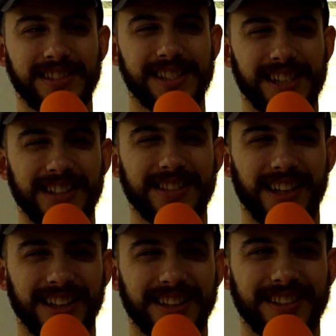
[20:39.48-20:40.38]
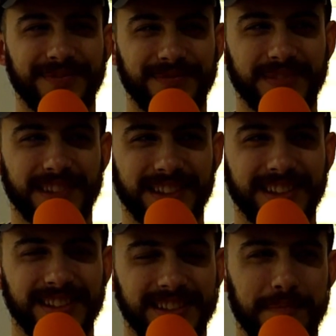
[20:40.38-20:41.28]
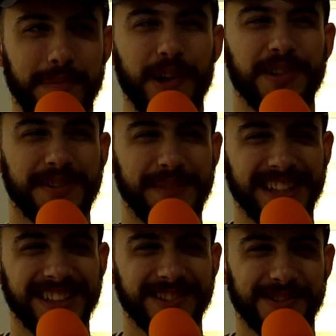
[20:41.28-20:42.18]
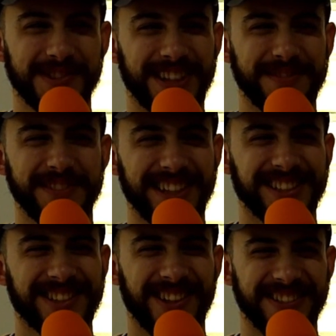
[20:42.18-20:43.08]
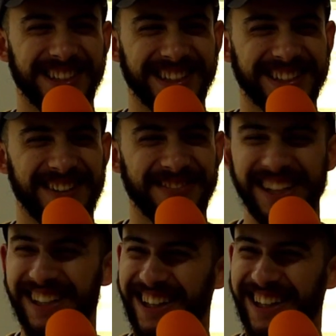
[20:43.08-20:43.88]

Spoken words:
Sounds like some poser made these rules up and they just don't want to get salmonella.